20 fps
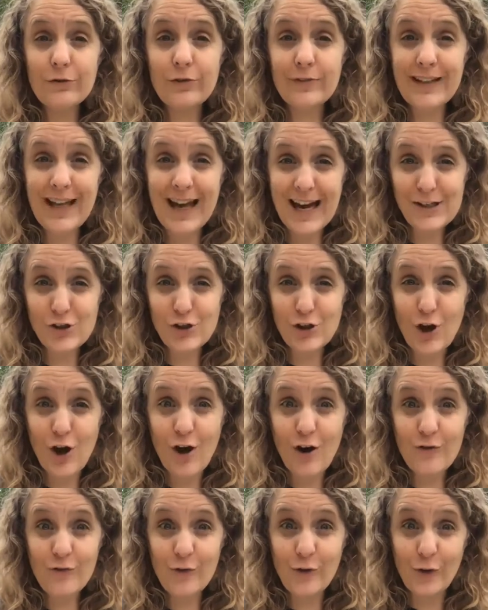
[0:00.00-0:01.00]
flash
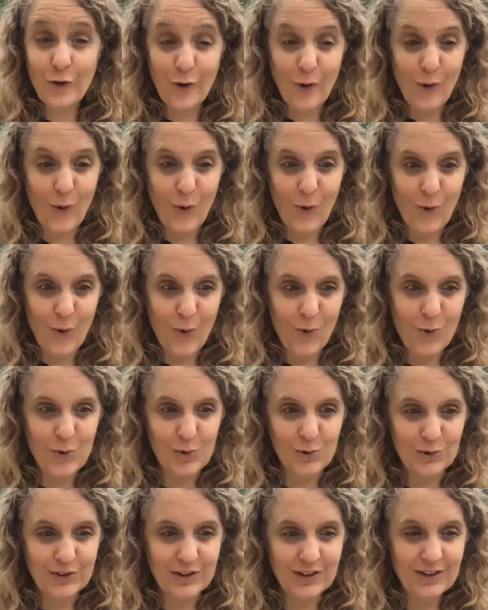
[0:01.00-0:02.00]
of
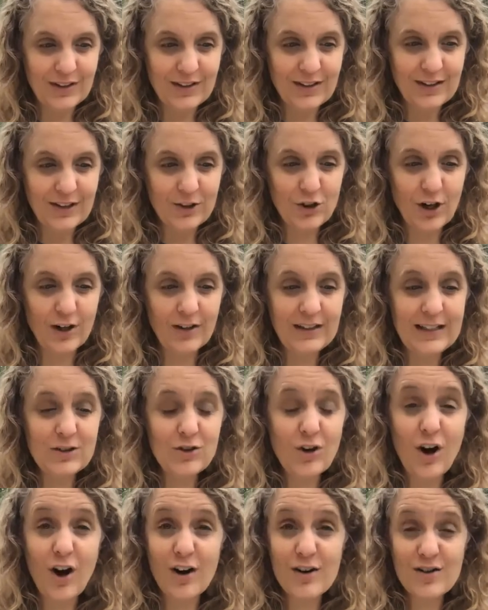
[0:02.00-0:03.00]
gold. Charlie's
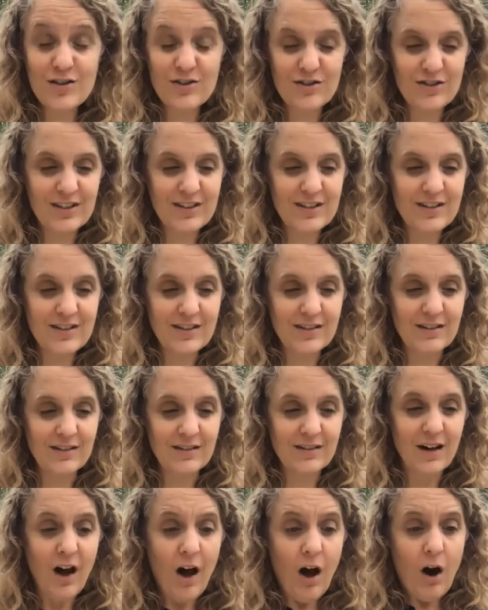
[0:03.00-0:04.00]
heart stood
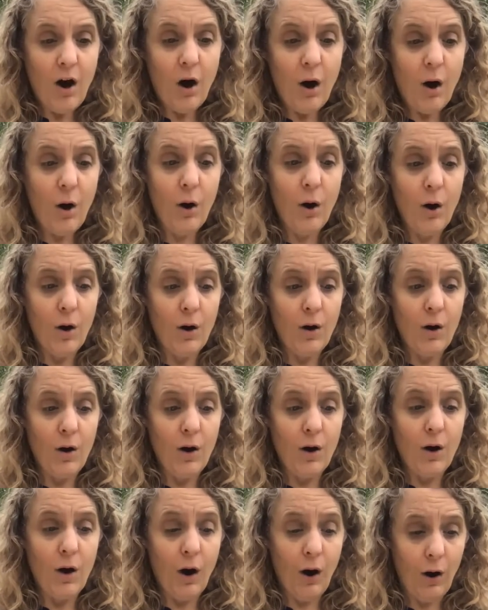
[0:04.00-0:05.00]
still. Oh,
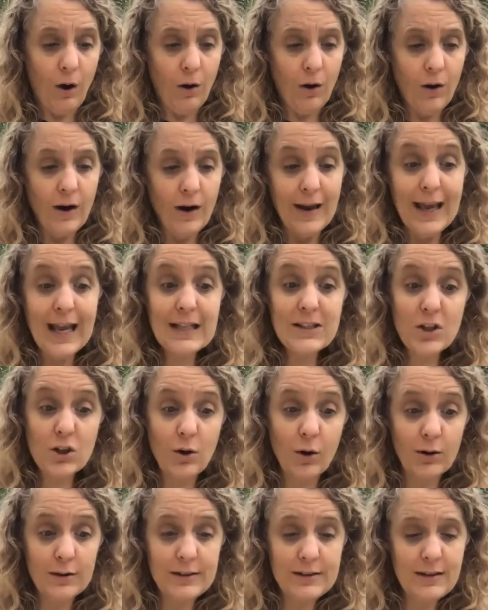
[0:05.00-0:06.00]
oh, it's a
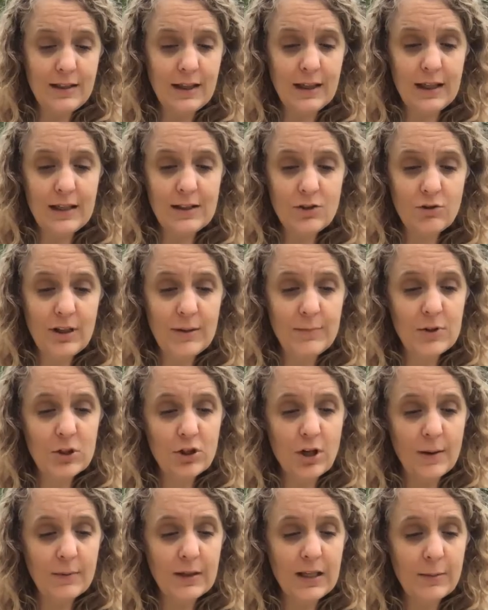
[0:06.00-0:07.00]
golden ticket, screamed the
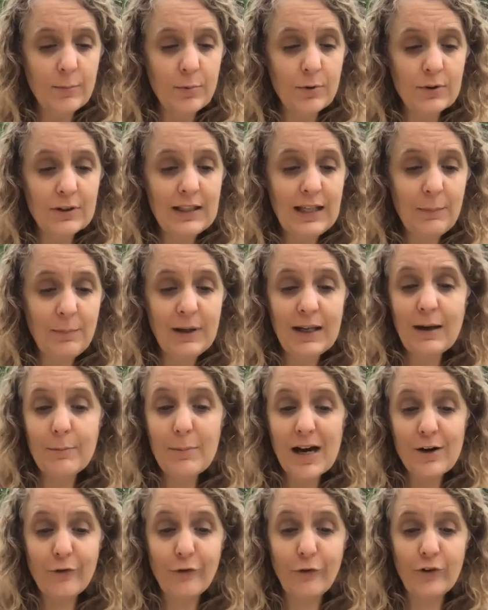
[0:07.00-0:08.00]
shopkeeper, leaping
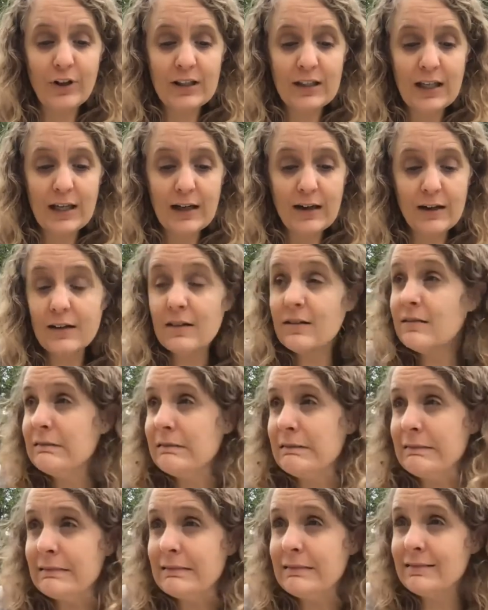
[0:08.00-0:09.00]
about a foot in the air.
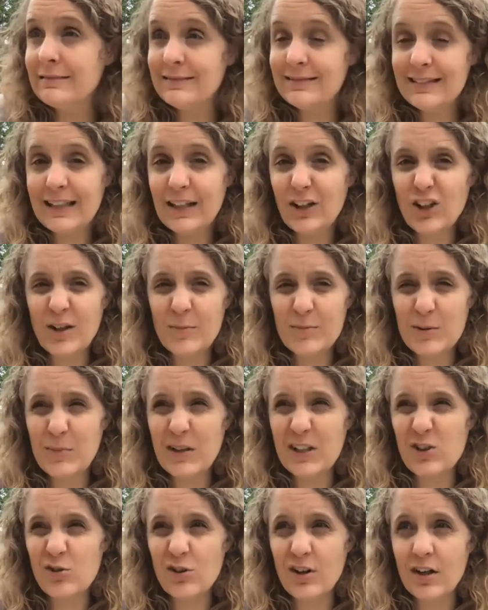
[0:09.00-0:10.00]
Here comes a
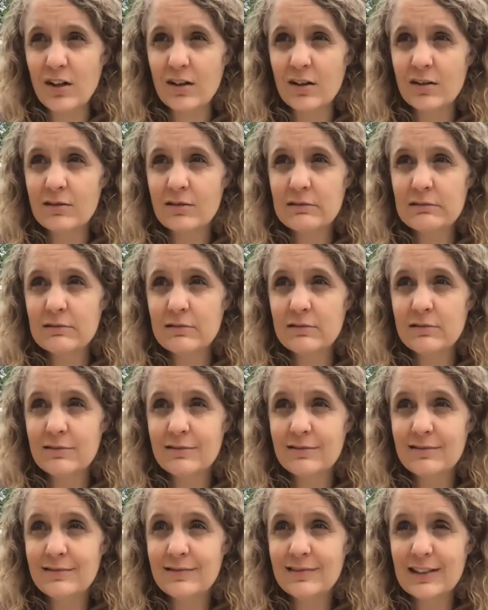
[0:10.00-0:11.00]
big truck.
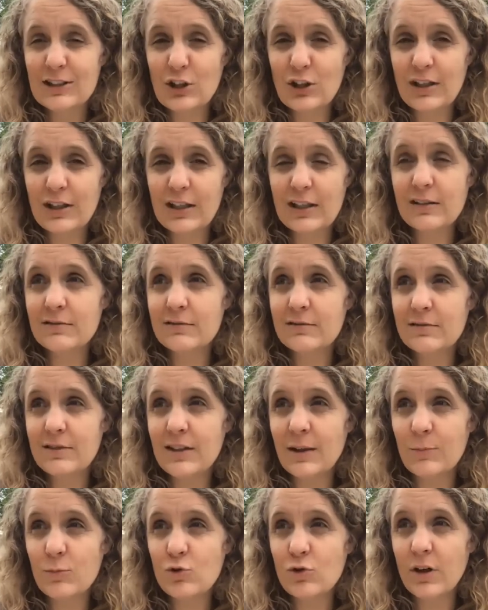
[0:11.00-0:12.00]
Sorry,
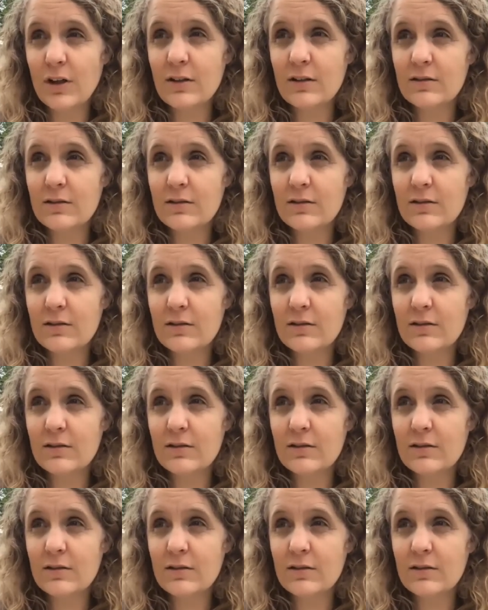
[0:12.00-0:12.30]
dump truck.